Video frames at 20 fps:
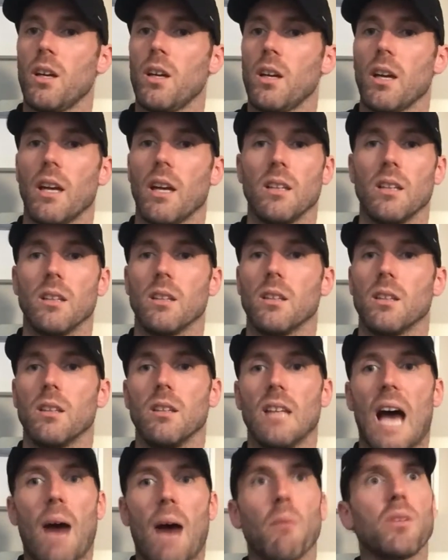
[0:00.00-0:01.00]
And
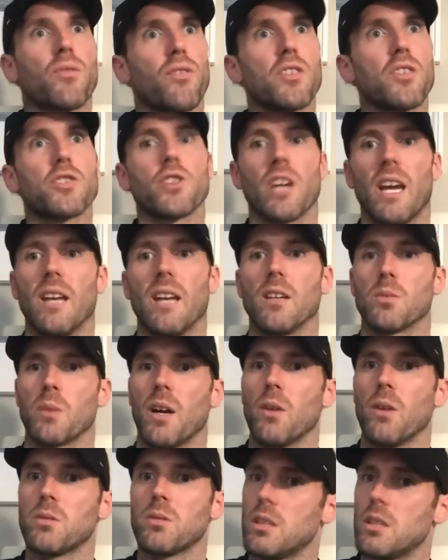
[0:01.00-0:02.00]
that was frustrating as well,
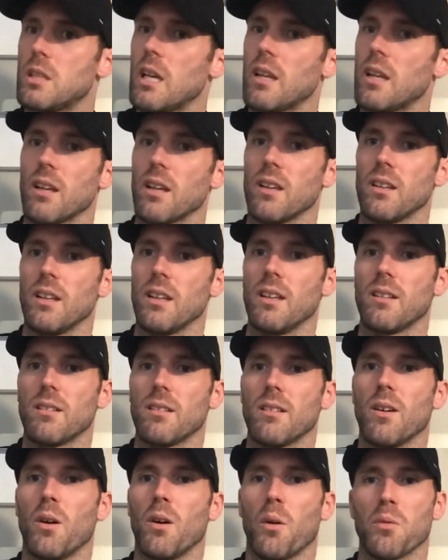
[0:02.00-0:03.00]
to say that
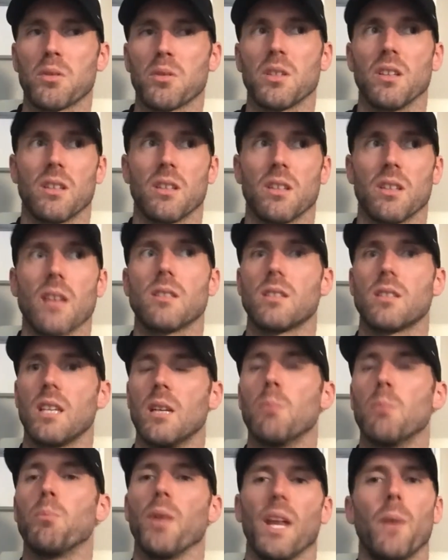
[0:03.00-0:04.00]
obviously I'd seen
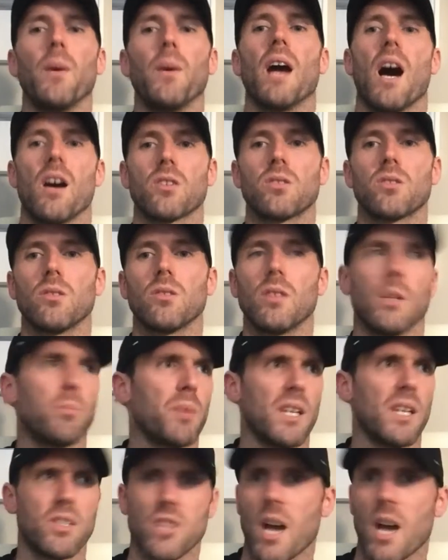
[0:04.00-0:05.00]
him play with Arsenal and he
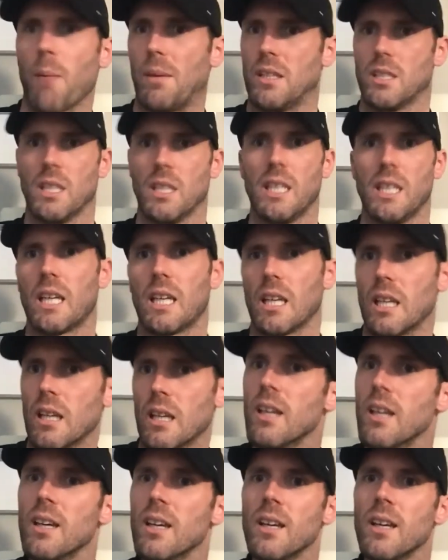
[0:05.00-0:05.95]
played Champions League and